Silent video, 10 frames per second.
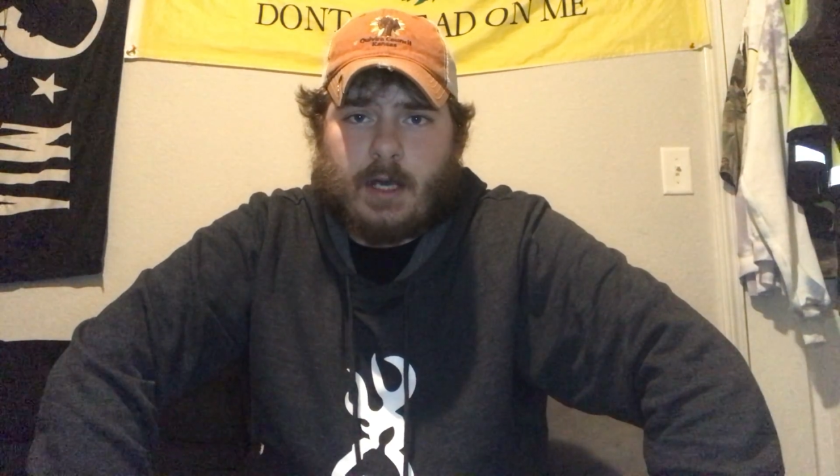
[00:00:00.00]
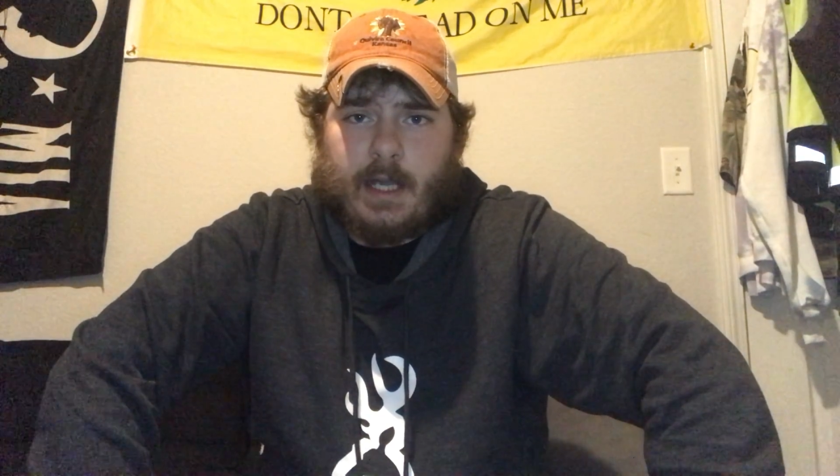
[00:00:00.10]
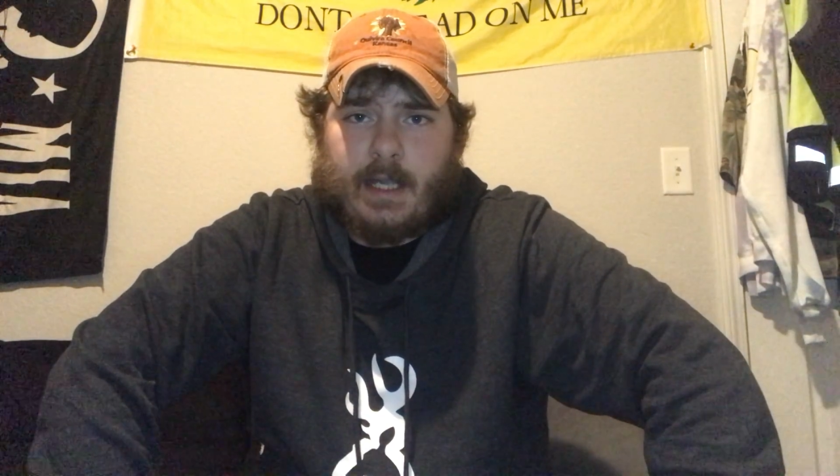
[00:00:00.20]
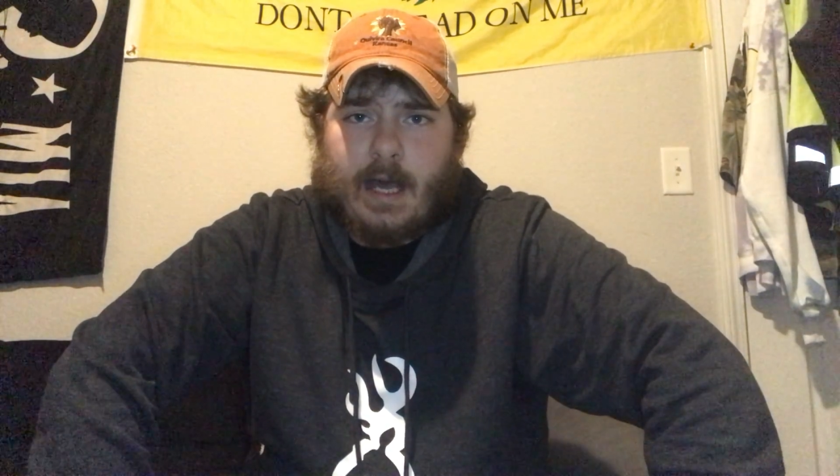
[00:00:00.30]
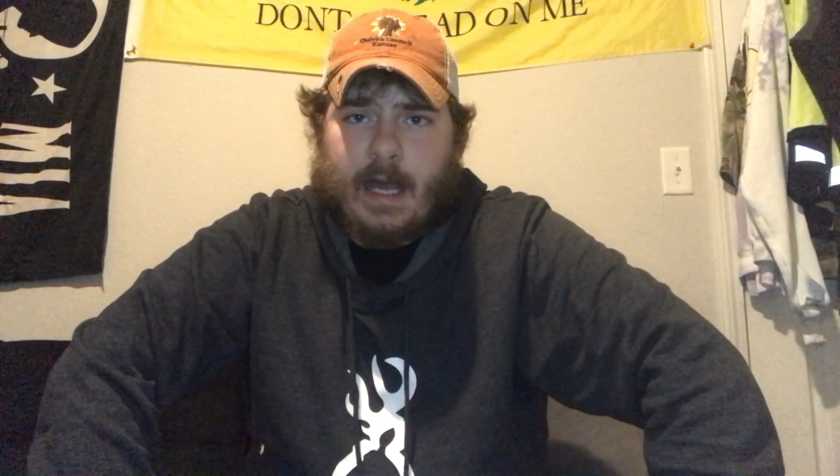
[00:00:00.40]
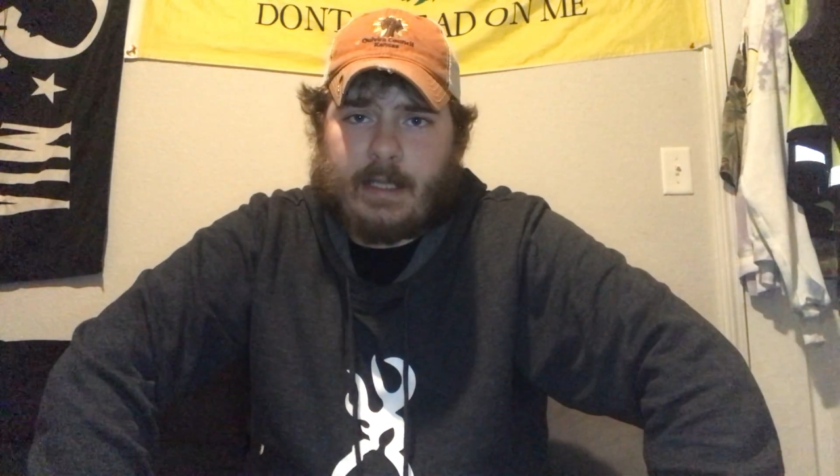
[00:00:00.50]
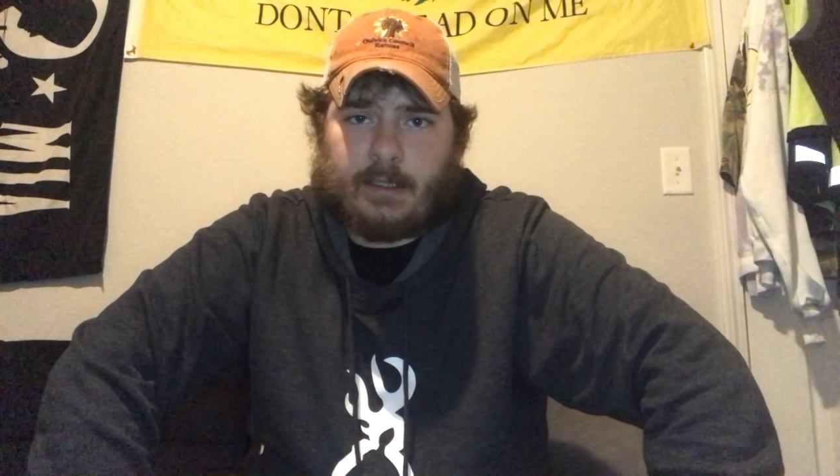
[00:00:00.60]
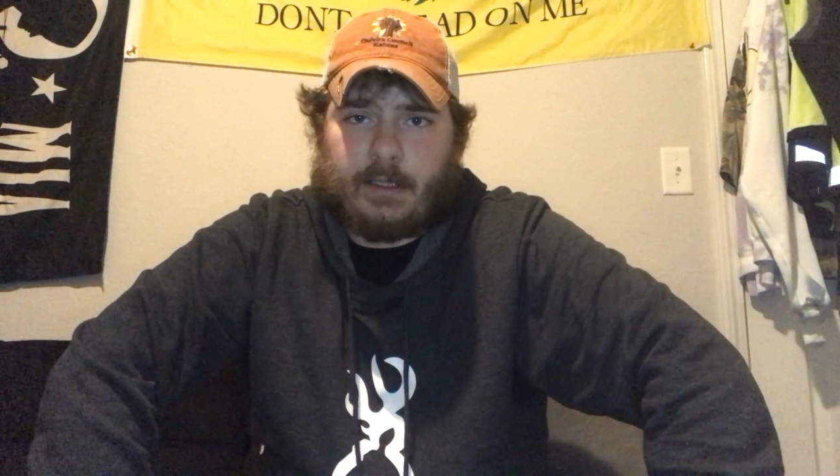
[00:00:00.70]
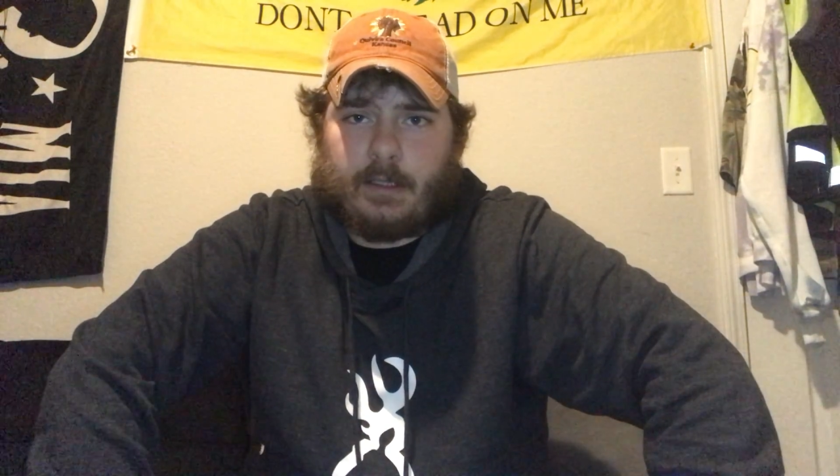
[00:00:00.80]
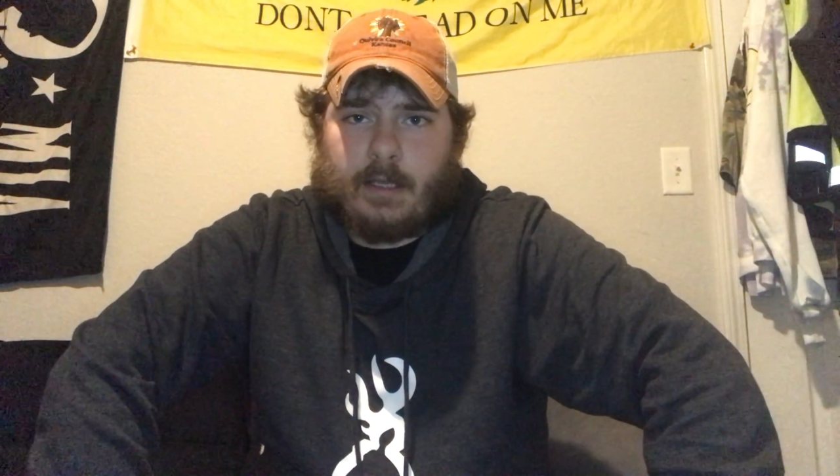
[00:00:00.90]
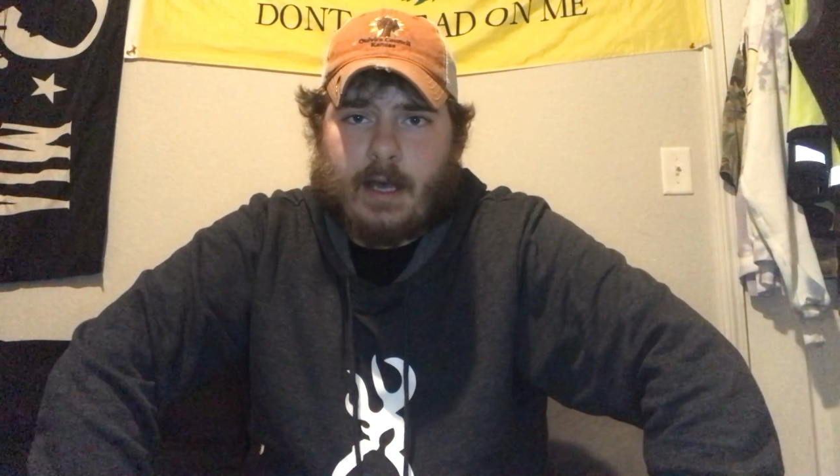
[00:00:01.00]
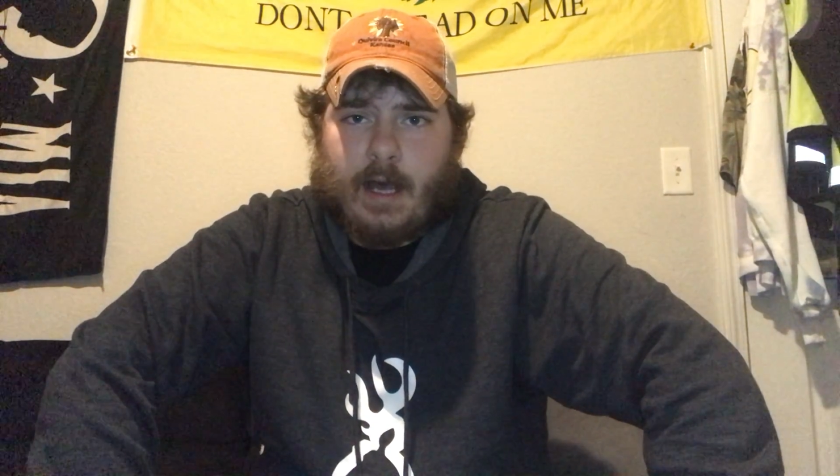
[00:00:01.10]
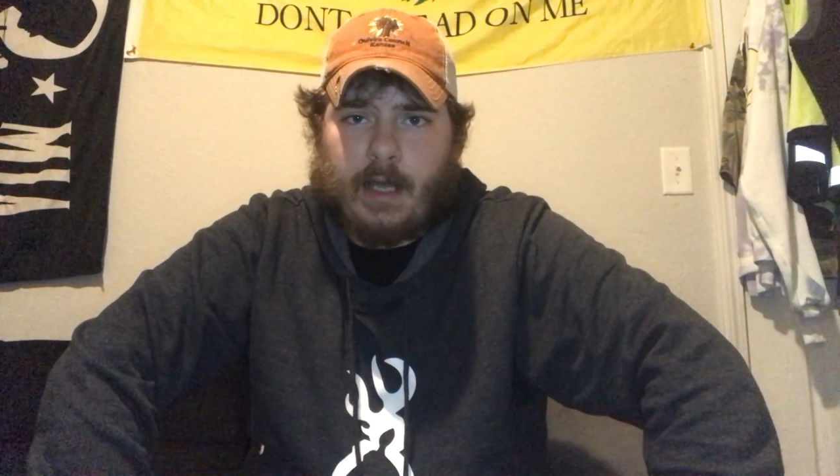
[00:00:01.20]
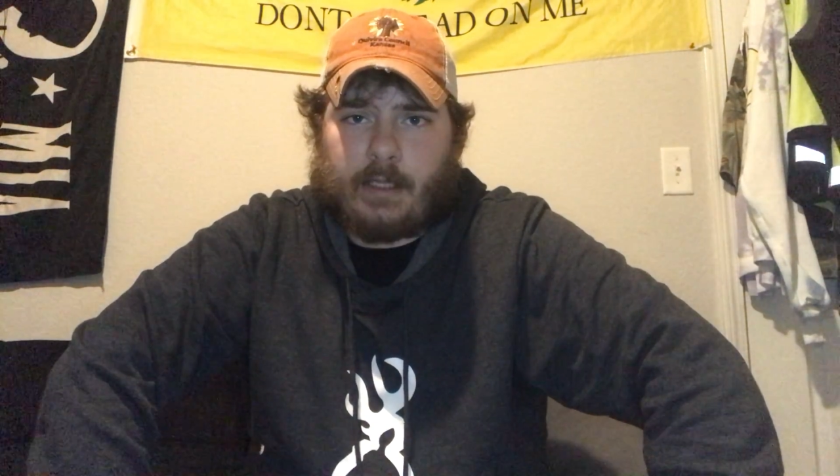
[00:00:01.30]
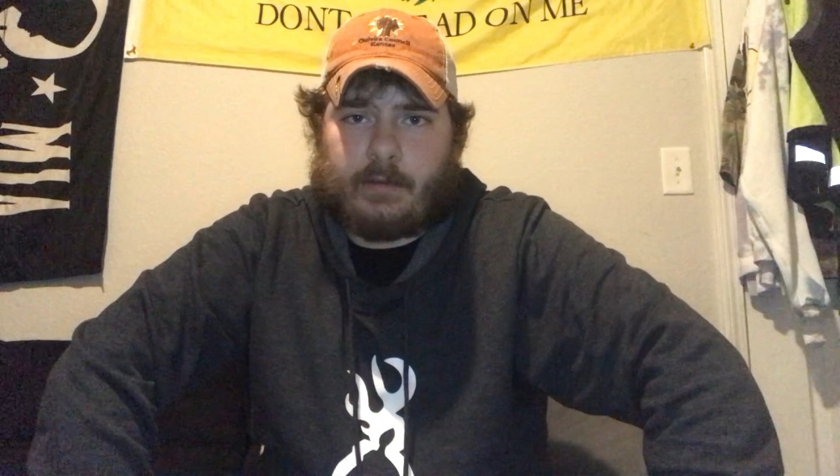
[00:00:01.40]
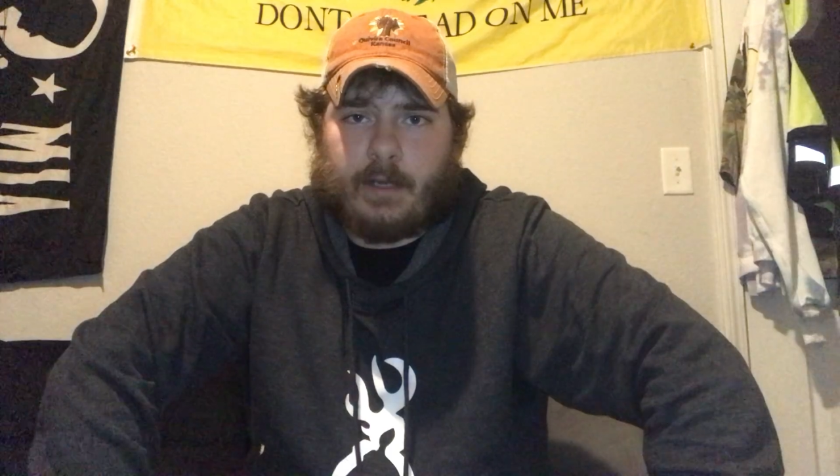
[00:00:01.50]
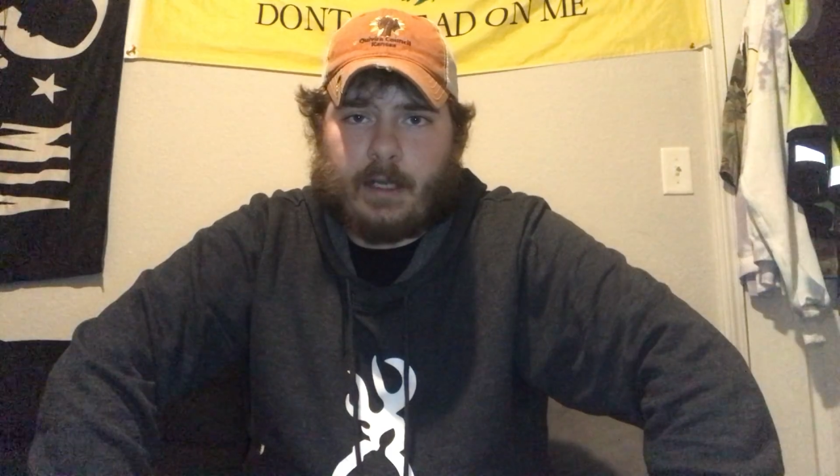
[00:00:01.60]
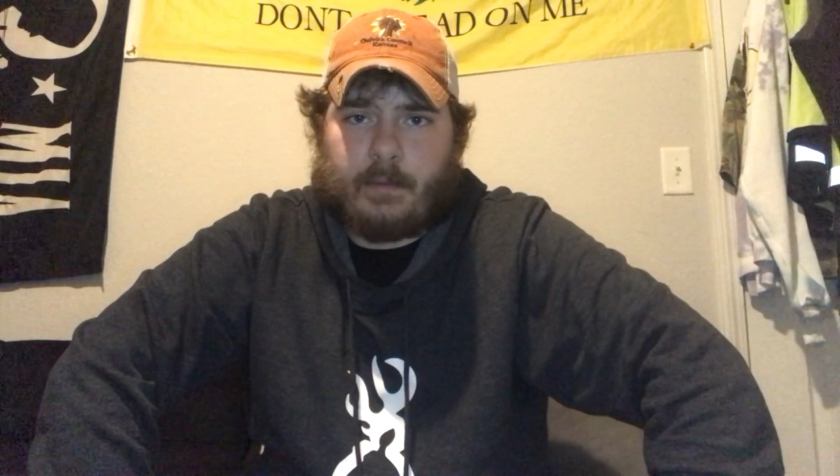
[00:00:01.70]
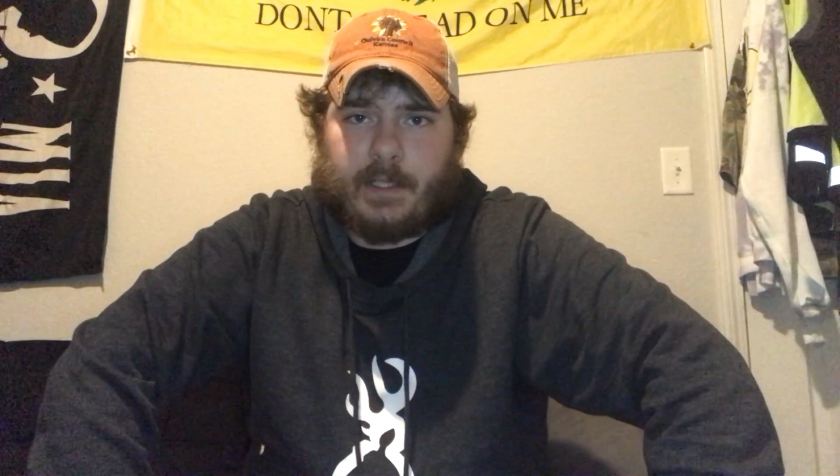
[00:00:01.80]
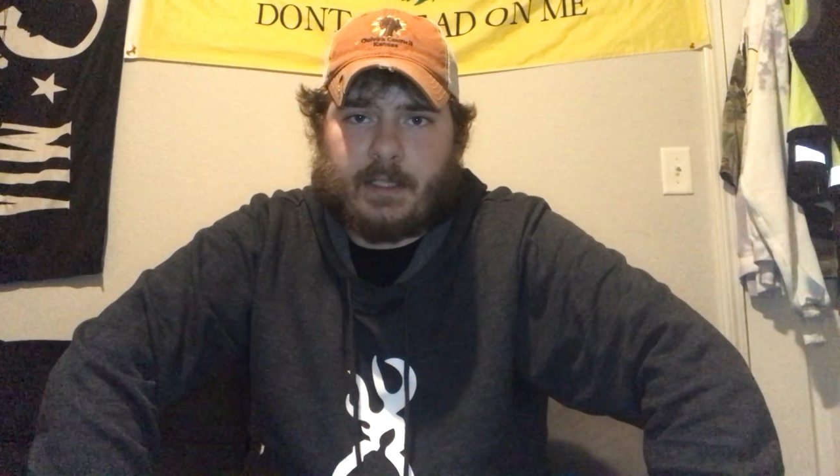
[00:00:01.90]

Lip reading: I highly recommend